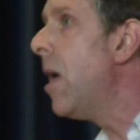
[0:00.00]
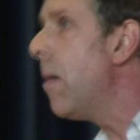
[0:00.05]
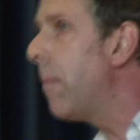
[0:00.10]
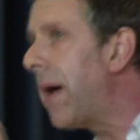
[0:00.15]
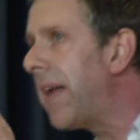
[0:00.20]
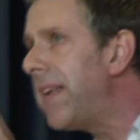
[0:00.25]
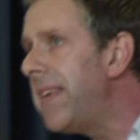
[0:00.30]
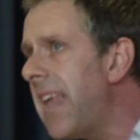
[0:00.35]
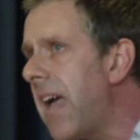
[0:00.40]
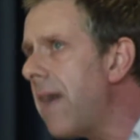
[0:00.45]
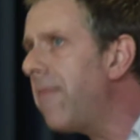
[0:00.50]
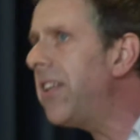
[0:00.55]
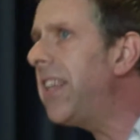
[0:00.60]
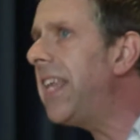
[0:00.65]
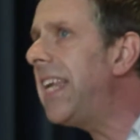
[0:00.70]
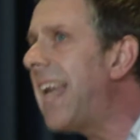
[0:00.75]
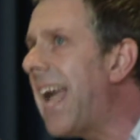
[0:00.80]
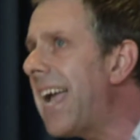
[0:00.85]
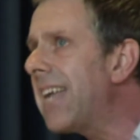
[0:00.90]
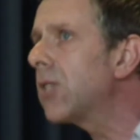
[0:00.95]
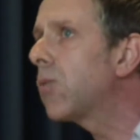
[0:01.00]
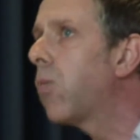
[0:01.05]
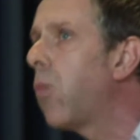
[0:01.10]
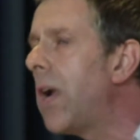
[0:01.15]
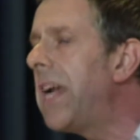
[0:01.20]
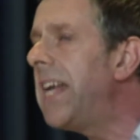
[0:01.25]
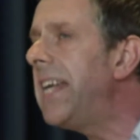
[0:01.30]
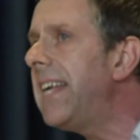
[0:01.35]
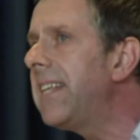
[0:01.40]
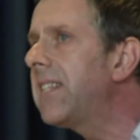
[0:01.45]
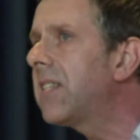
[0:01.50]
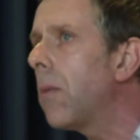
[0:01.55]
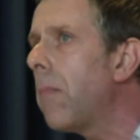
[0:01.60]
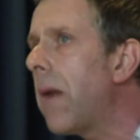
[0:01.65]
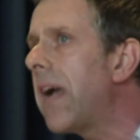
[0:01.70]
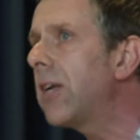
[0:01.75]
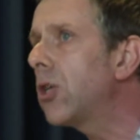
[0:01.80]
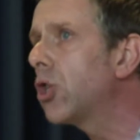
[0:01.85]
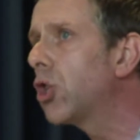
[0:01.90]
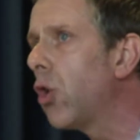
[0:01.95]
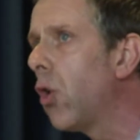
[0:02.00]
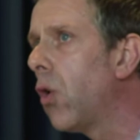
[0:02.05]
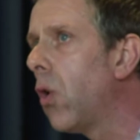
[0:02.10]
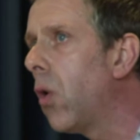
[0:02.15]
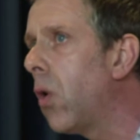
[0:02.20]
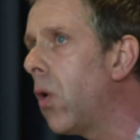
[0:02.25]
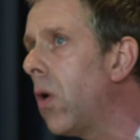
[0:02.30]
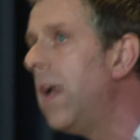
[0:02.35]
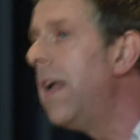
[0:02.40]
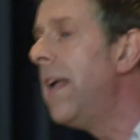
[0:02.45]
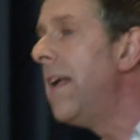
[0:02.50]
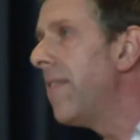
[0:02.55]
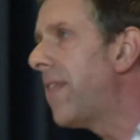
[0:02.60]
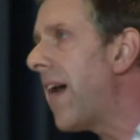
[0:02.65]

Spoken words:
but nevertheless, we need to make sure